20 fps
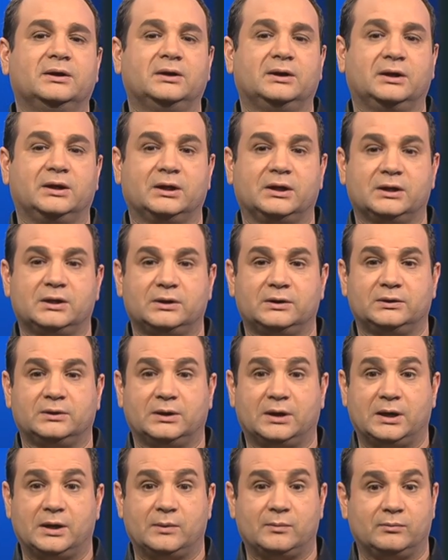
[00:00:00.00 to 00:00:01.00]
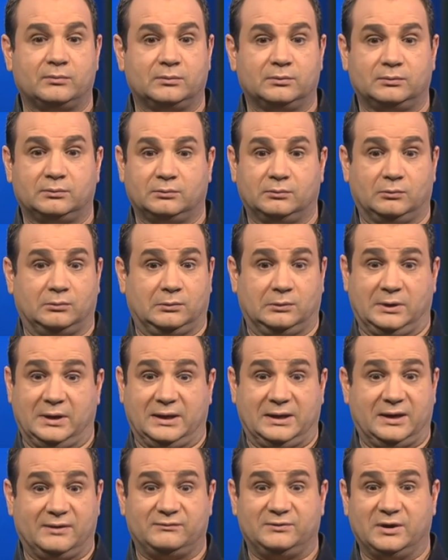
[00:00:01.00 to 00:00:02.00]
And um,
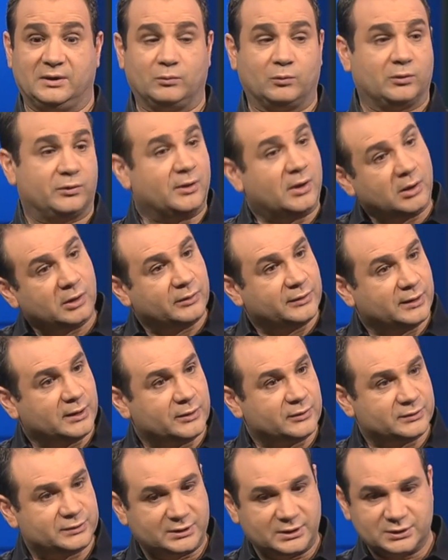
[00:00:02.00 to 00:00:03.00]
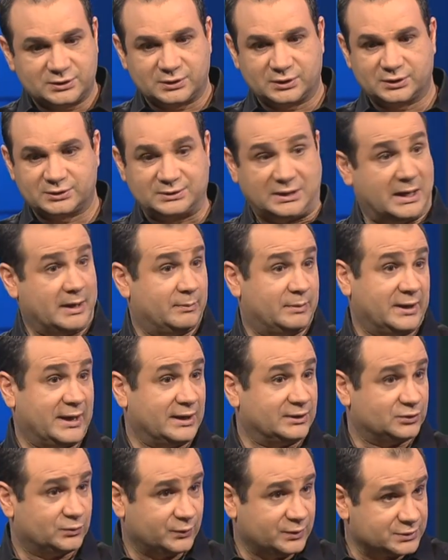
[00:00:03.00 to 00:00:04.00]
like I've done with all the other teachings, I began
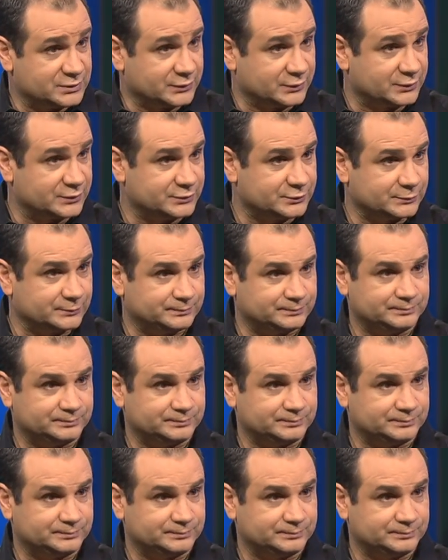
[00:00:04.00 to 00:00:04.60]
to research.